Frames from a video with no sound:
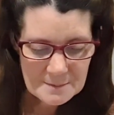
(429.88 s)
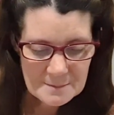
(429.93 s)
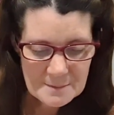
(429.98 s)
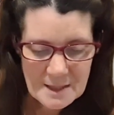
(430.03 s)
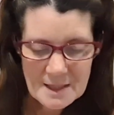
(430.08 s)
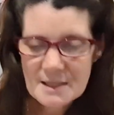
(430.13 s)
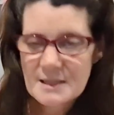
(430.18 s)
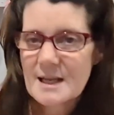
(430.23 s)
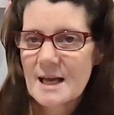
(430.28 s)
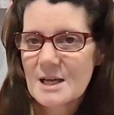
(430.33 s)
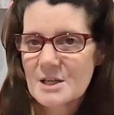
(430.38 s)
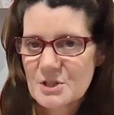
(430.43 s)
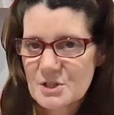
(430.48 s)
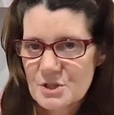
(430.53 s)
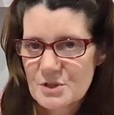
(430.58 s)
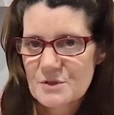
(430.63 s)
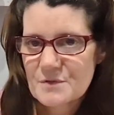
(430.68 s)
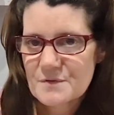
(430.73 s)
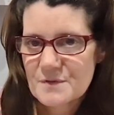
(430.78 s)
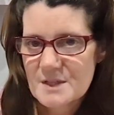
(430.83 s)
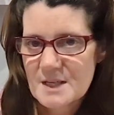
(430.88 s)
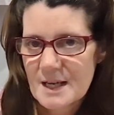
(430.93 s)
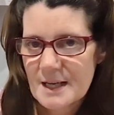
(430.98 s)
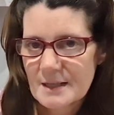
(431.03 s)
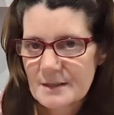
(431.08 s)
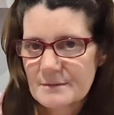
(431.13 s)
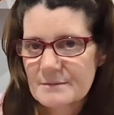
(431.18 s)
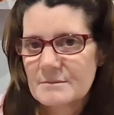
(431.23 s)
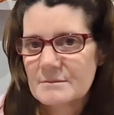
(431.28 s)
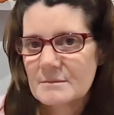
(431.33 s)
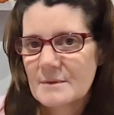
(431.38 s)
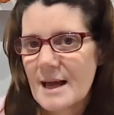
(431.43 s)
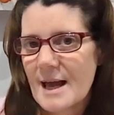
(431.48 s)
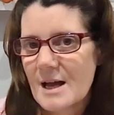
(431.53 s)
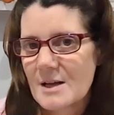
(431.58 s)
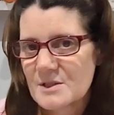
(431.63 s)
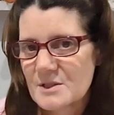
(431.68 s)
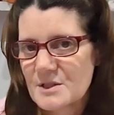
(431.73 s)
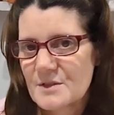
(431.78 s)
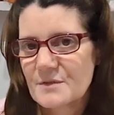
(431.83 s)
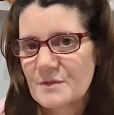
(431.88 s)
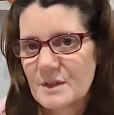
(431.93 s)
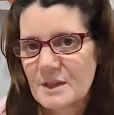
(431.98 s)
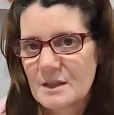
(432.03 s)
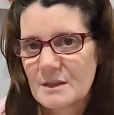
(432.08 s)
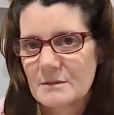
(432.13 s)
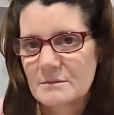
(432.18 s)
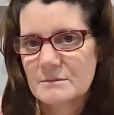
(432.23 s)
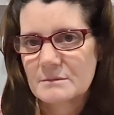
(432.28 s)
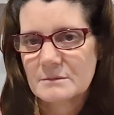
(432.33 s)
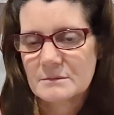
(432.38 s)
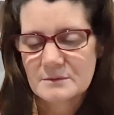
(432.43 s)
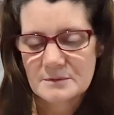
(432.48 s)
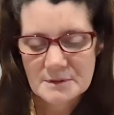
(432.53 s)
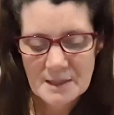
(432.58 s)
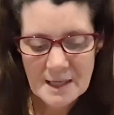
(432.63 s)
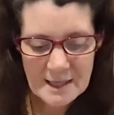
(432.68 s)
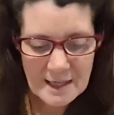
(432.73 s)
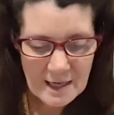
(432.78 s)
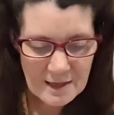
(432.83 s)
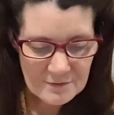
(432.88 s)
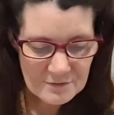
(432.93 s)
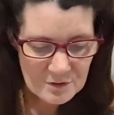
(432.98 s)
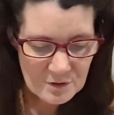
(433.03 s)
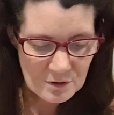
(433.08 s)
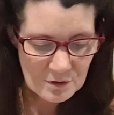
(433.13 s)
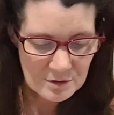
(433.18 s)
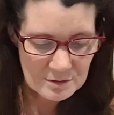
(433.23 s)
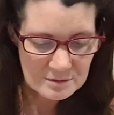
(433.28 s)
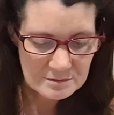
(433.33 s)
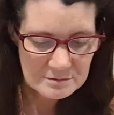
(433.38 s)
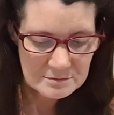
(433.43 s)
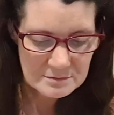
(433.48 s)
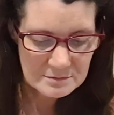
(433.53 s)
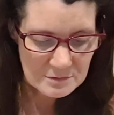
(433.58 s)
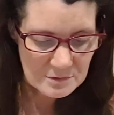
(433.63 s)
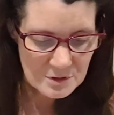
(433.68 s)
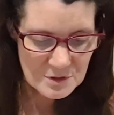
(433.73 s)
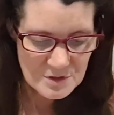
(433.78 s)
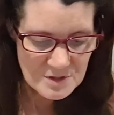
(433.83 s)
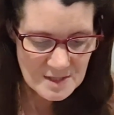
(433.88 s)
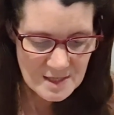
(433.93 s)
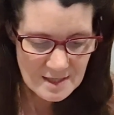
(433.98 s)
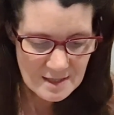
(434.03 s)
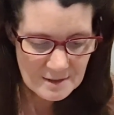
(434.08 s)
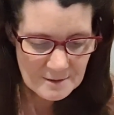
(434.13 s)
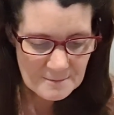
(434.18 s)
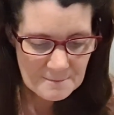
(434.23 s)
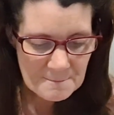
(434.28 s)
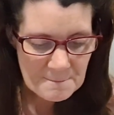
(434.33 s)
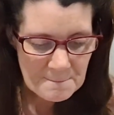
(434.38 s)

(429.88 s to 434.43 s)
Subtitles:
And as you've seen how severe they have got, you see it.